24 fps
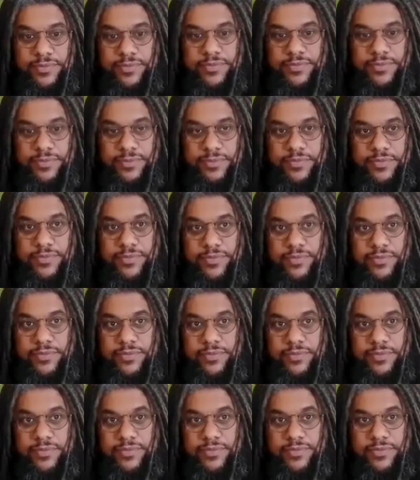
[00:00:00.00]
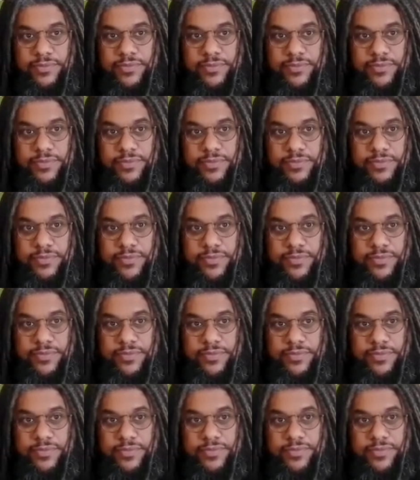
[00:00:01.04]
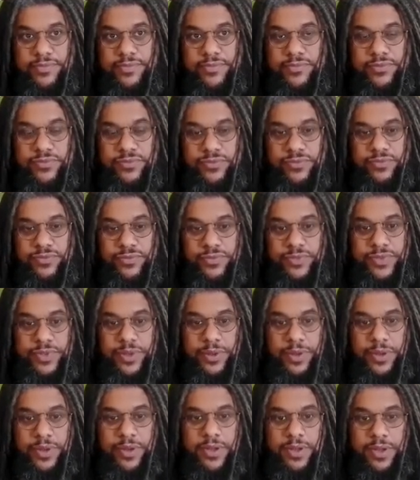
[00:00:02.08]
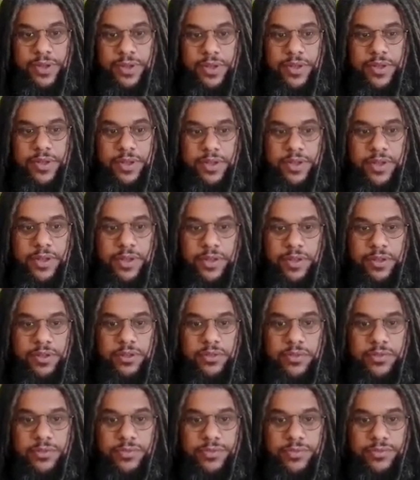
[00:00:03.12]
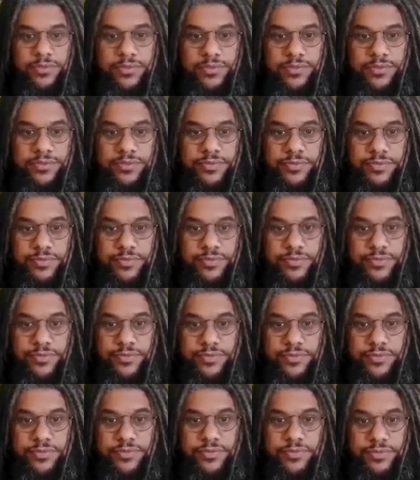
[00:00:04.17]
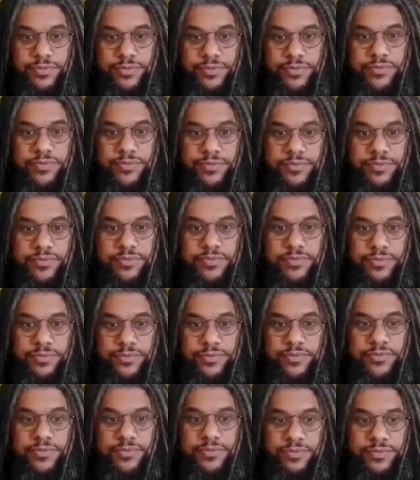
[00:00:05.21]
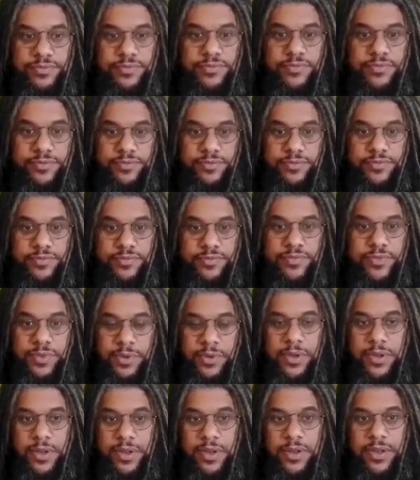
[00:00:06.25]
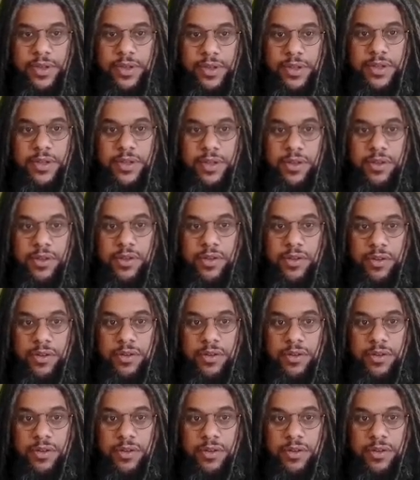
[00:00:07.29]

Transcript: (silent)